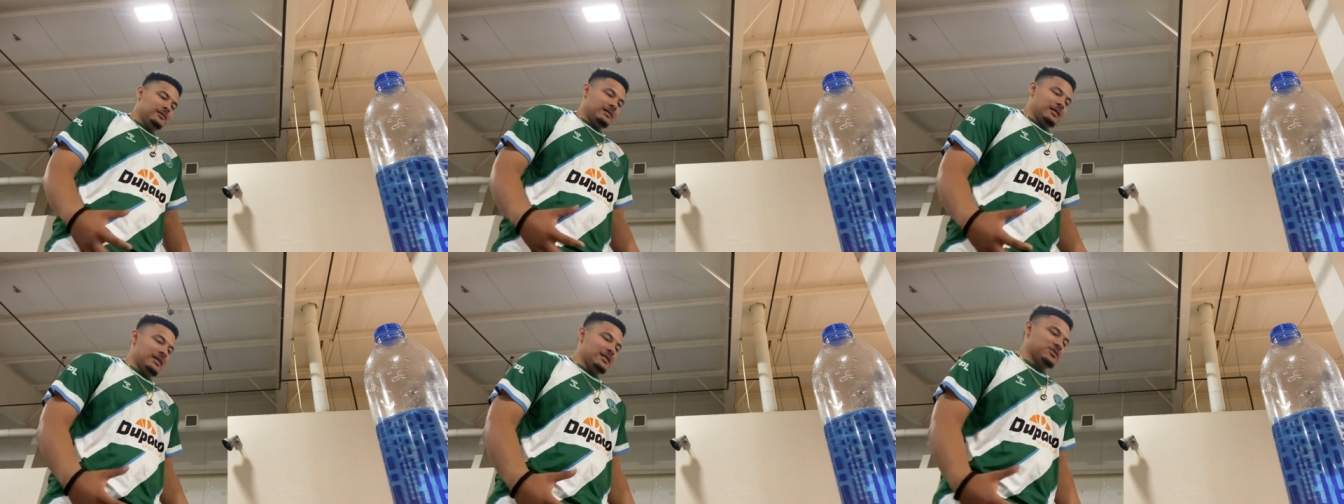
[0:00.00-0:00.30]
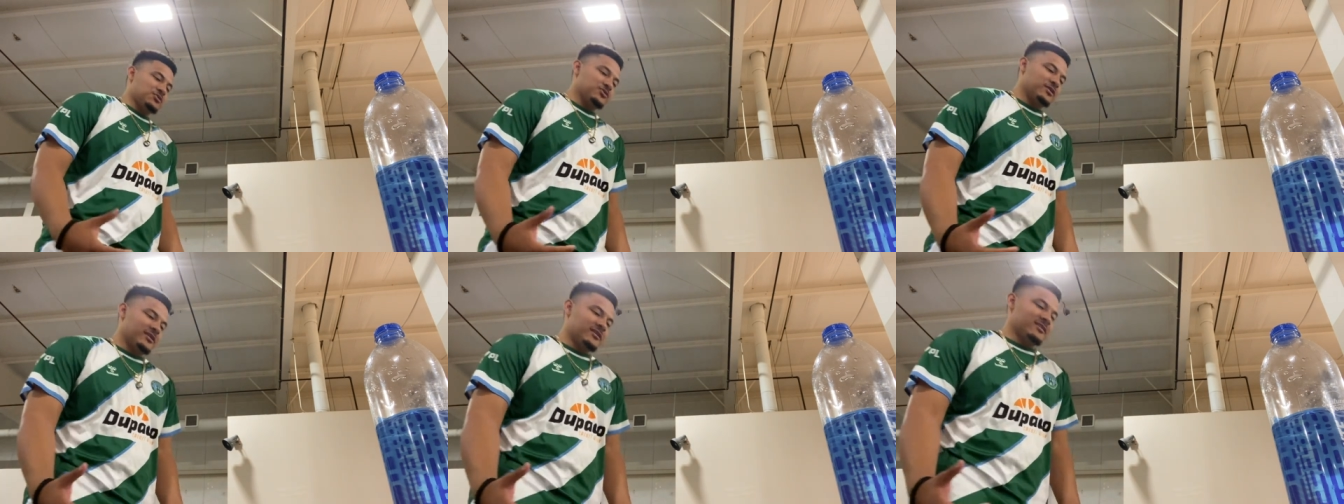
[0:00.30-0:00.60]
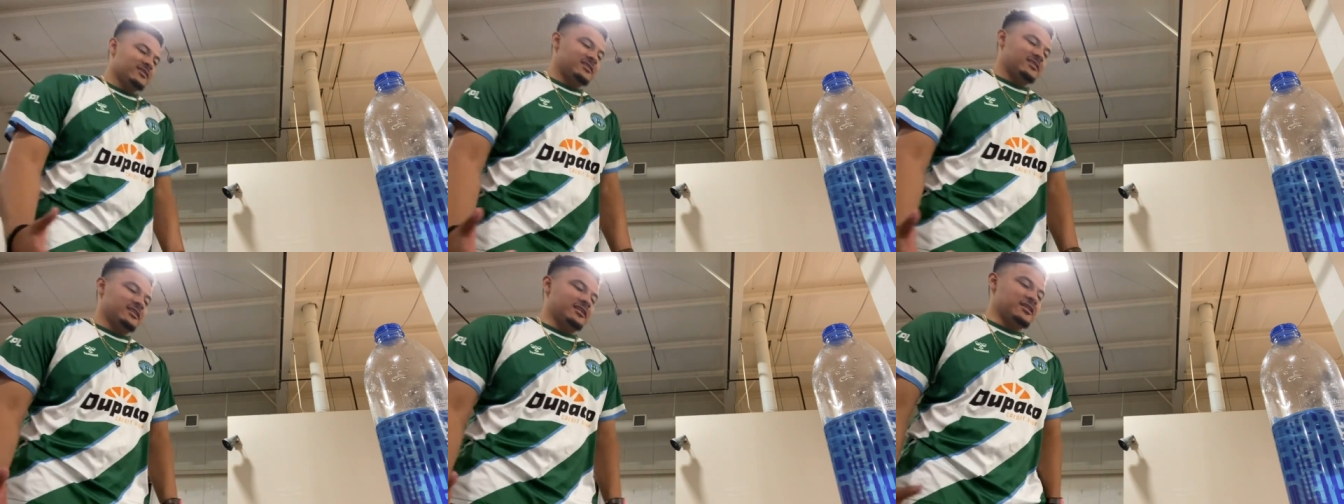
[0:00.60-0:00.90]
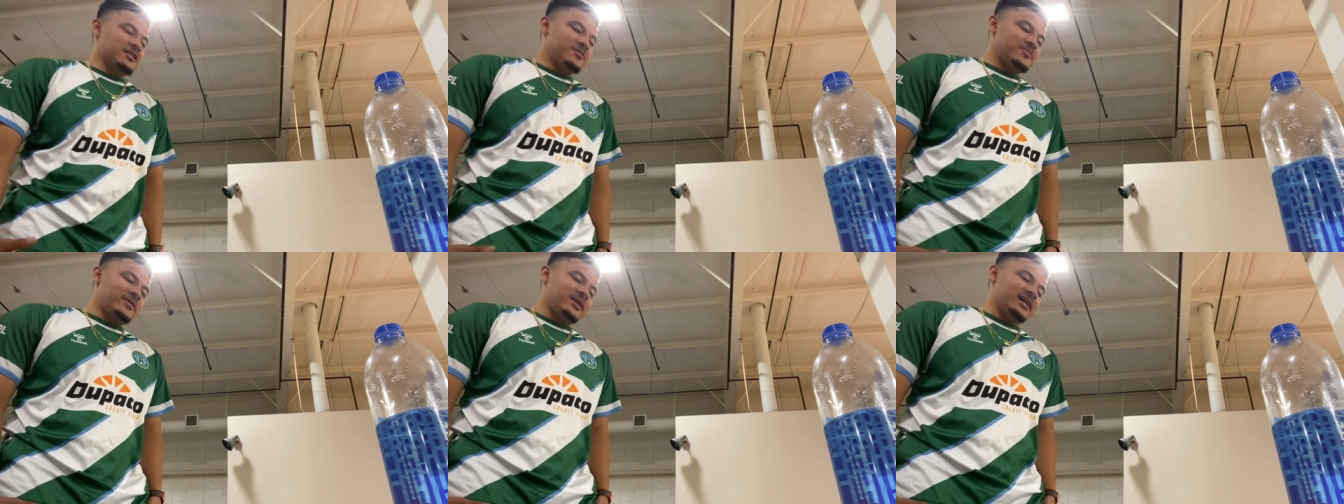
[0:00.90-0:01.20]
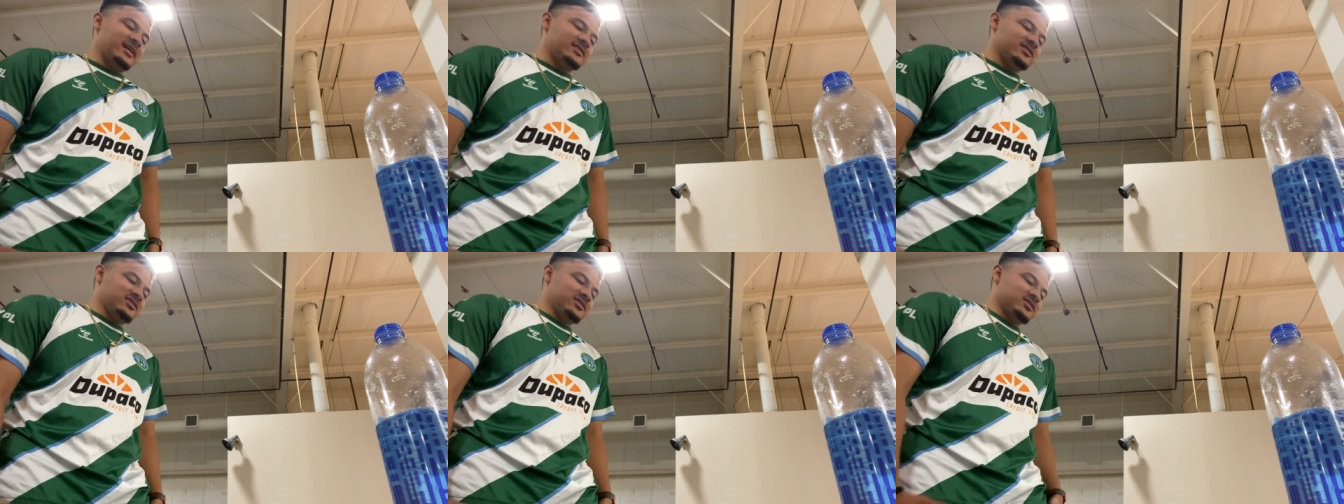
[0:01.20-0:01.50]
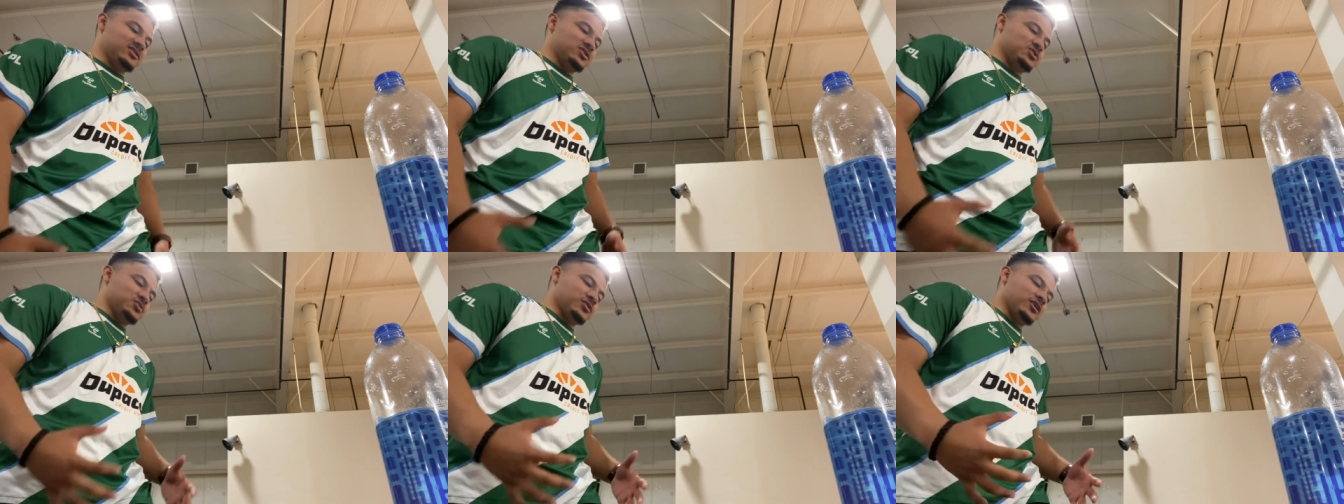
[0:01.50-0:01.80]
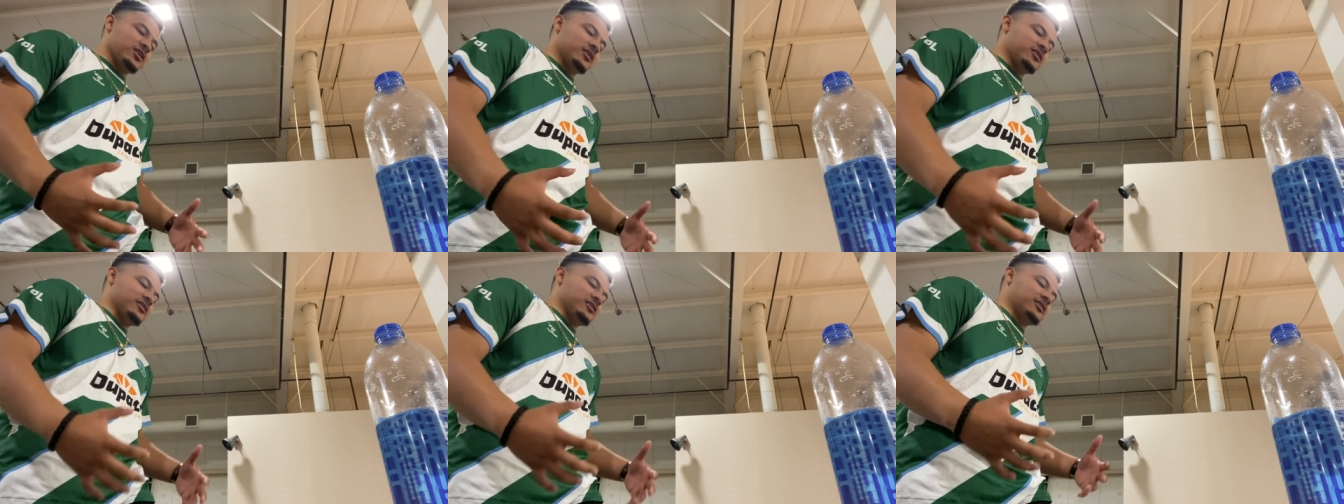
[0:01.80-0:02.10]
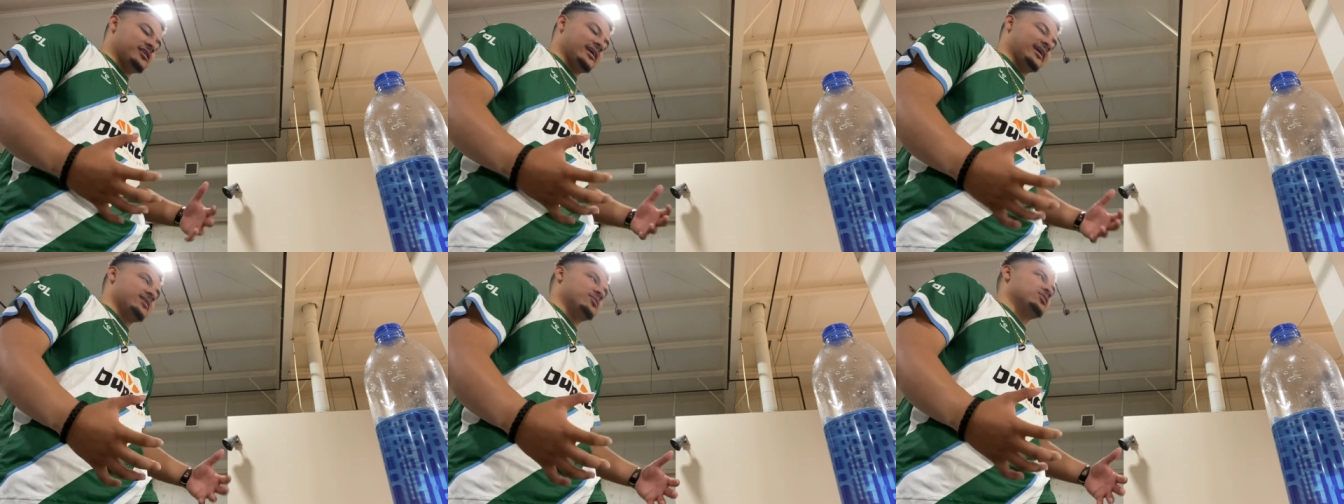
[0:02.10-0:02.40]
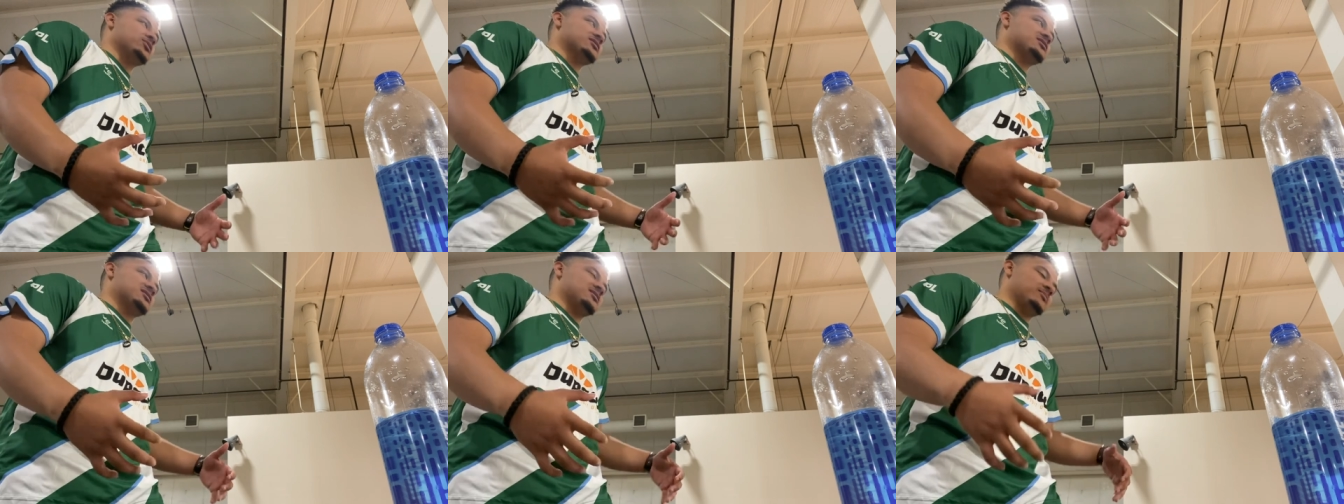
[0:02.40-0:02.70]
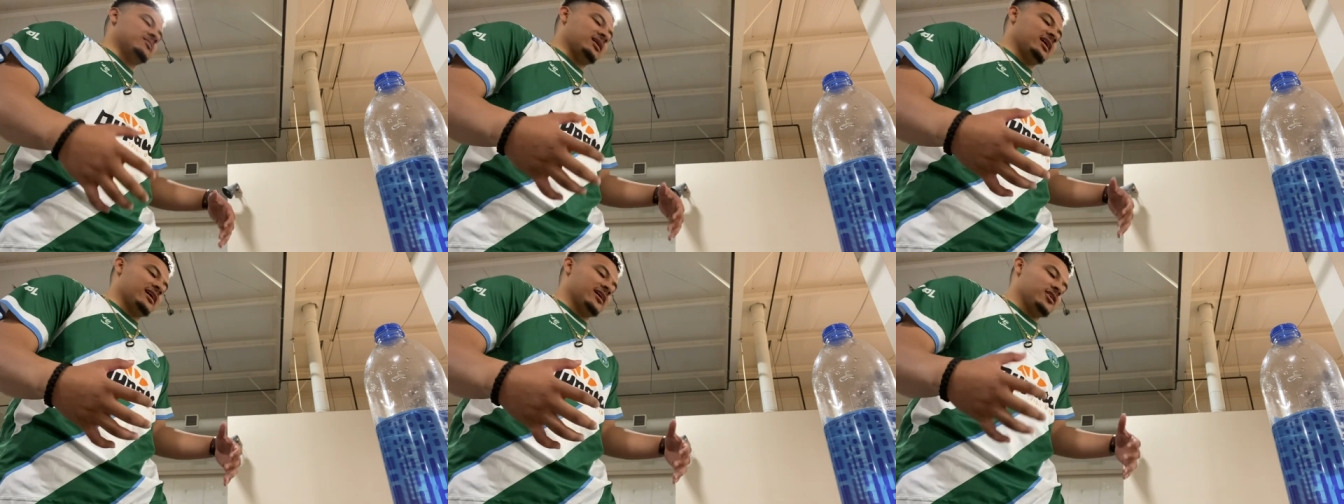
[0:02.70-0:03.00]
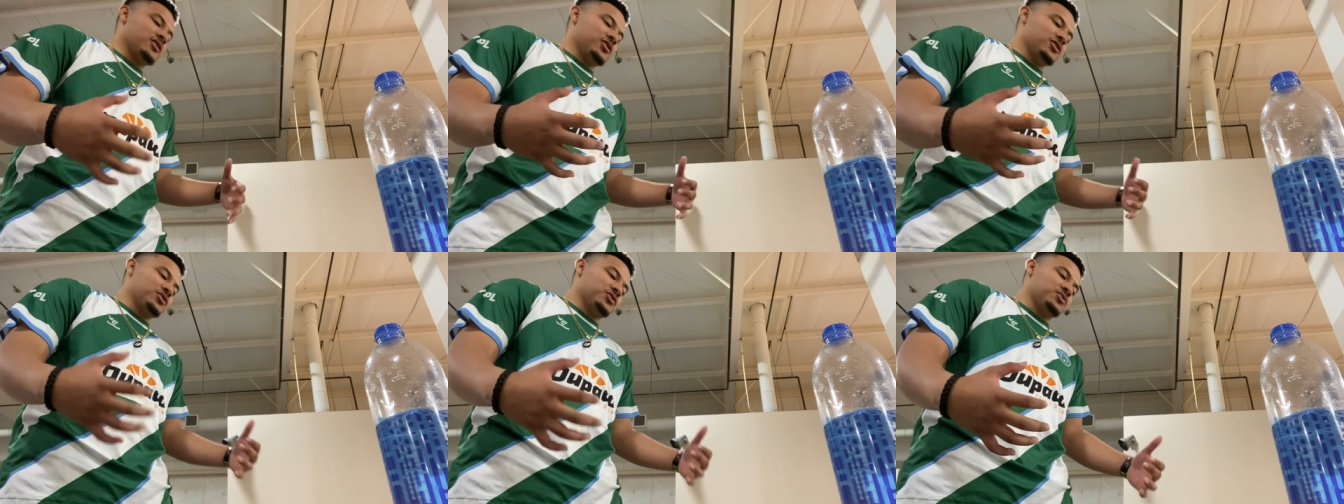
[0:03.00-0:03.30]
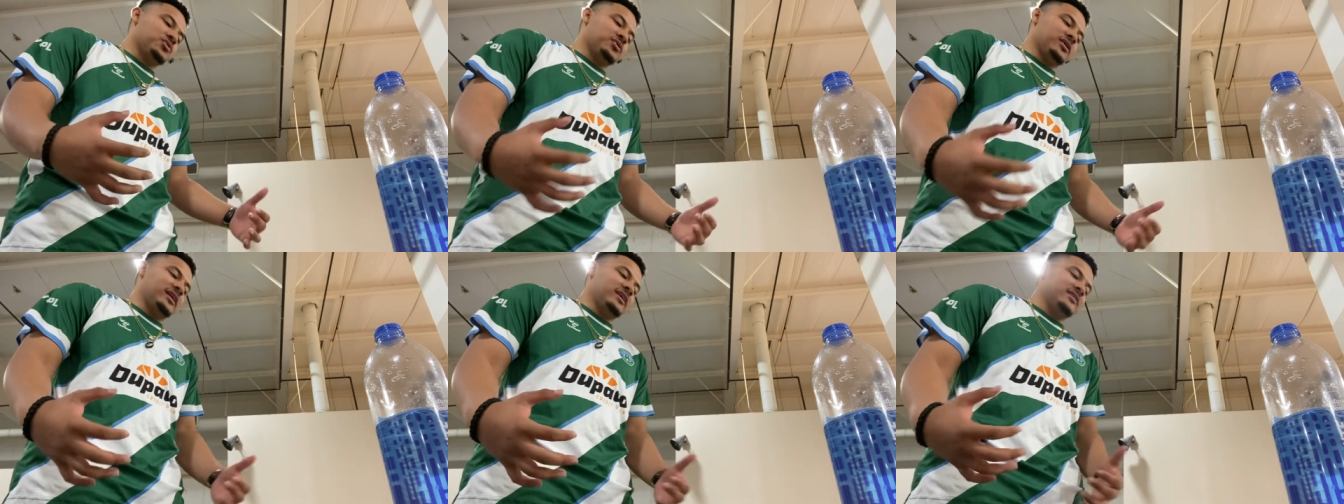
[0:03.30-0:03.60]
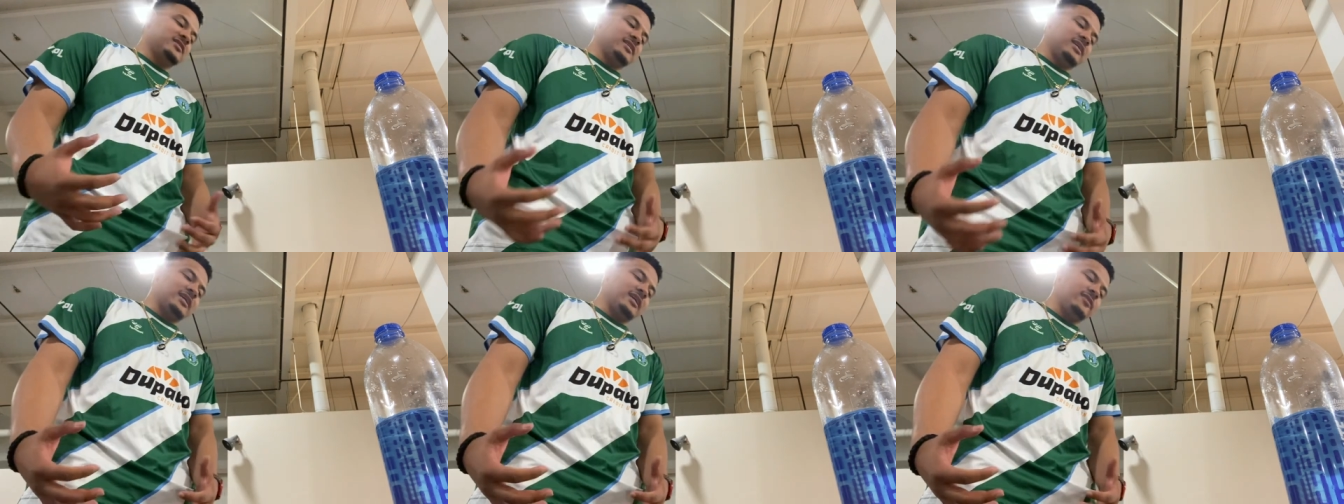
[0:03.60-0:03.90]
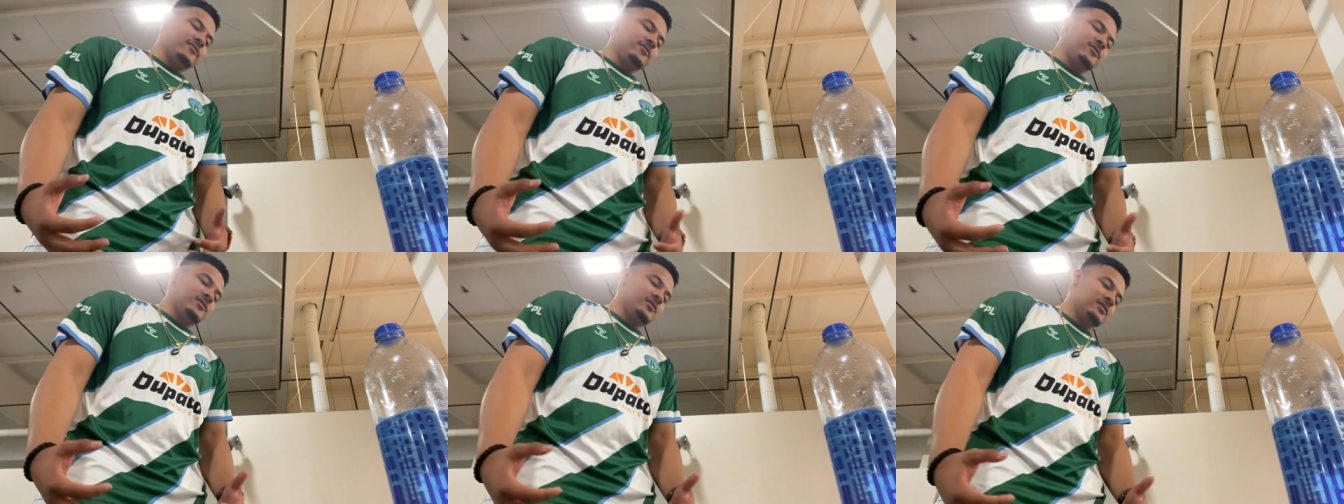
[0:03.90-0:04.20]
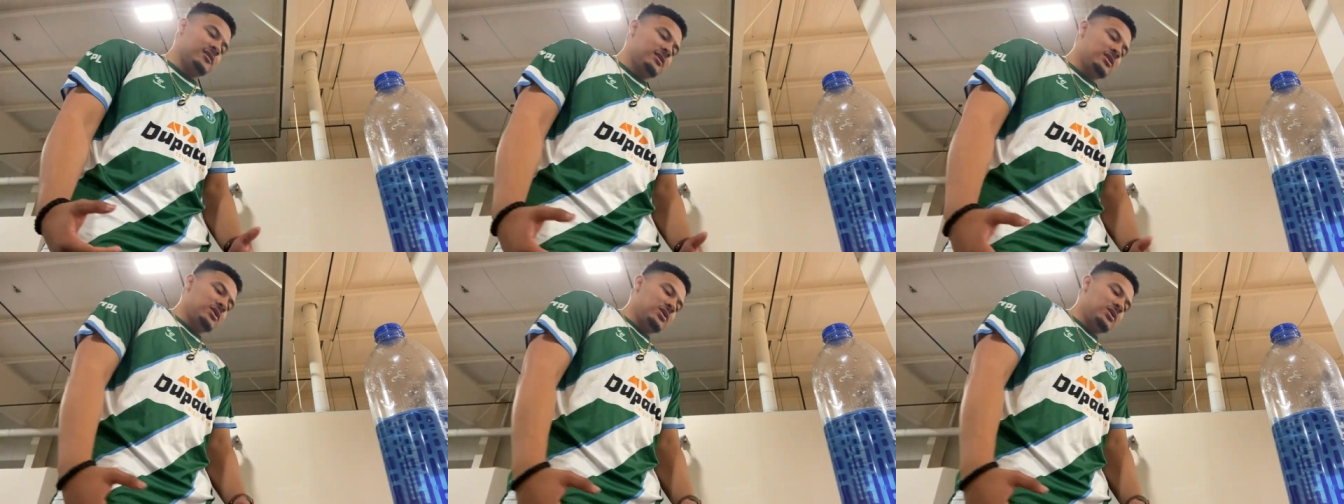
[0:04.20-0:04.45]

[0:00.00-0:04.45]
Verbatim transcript: As we can see in the passage, we are unable to buy our own way into heaven.